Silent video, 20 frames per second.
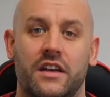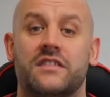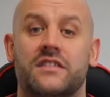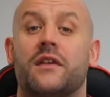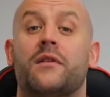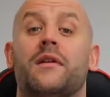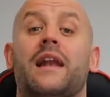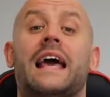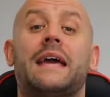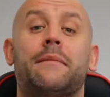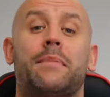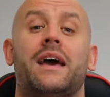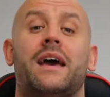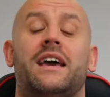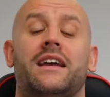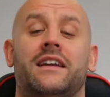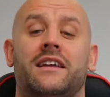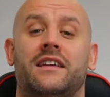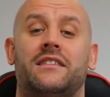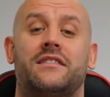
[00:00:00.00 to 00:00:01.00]
So lay
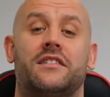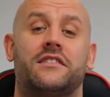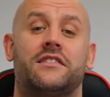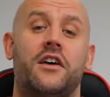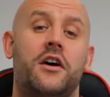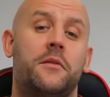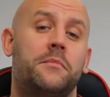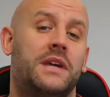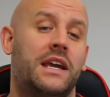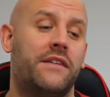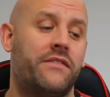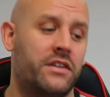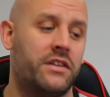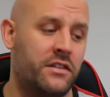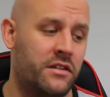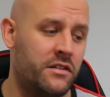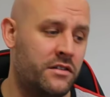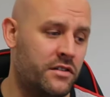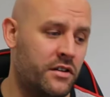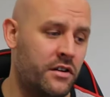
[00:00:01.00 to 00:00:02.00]
betting is a term
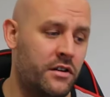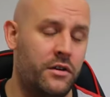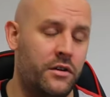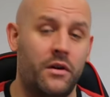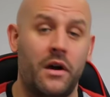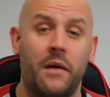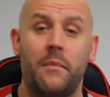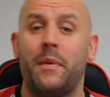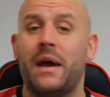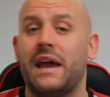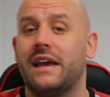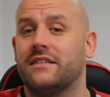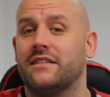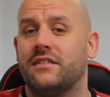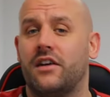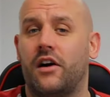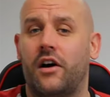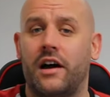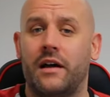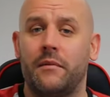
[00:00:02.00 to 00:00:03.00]
given to a betting
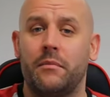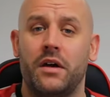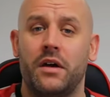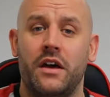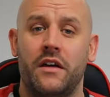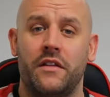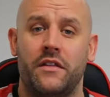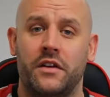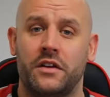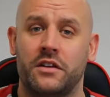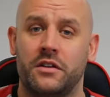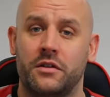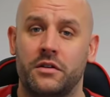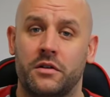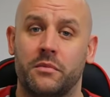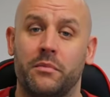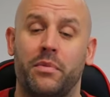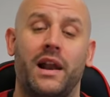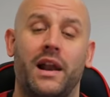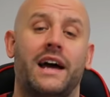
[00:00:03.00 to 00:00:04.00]
type that you
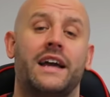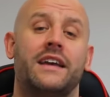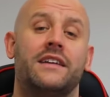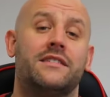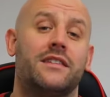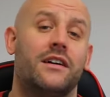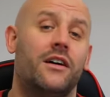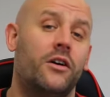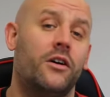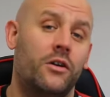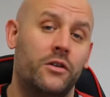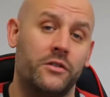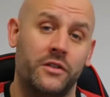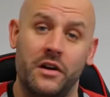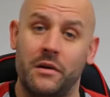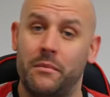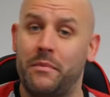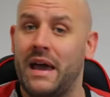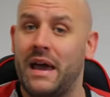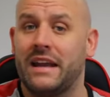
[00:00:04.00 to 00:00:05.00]
can place on
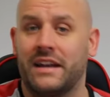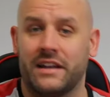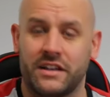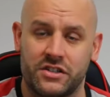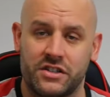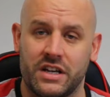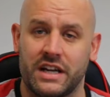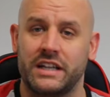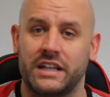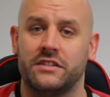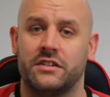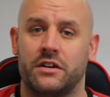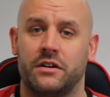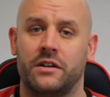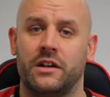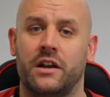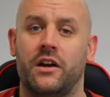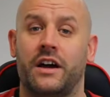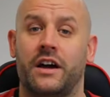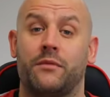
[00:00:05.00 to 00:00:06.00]
a betting exchange
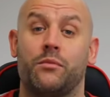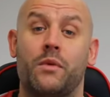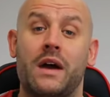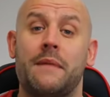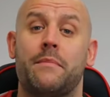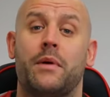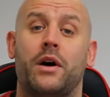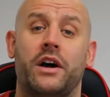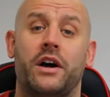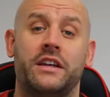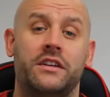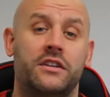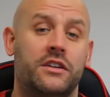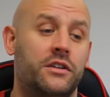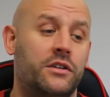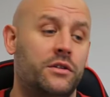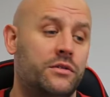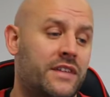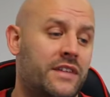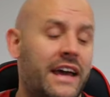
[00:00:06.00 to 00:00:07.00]
online, whereby
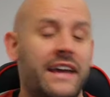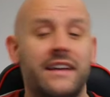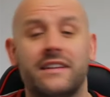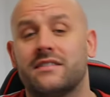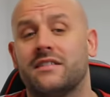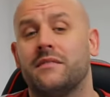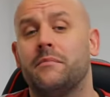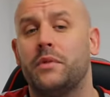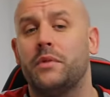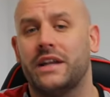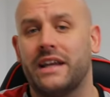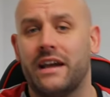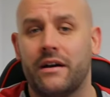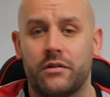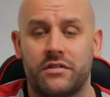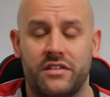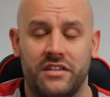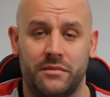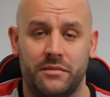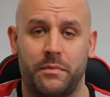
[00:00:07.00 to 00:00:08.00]
you take somebody
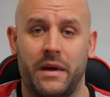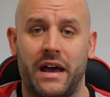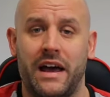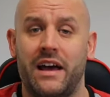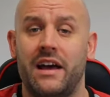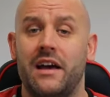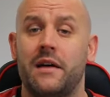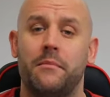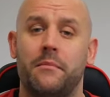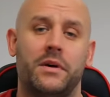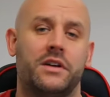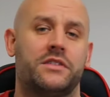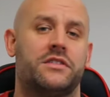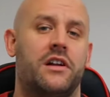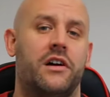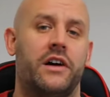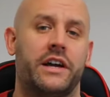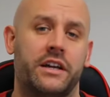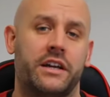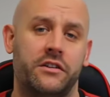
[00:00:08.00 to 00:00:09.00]
else's bet, much
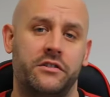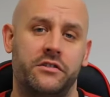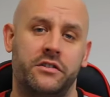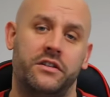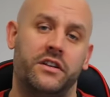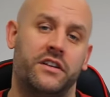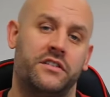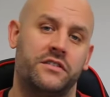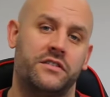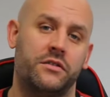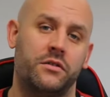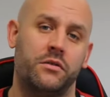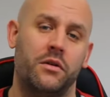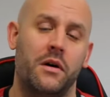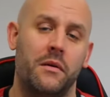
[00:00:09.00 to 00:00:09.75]
like a traditional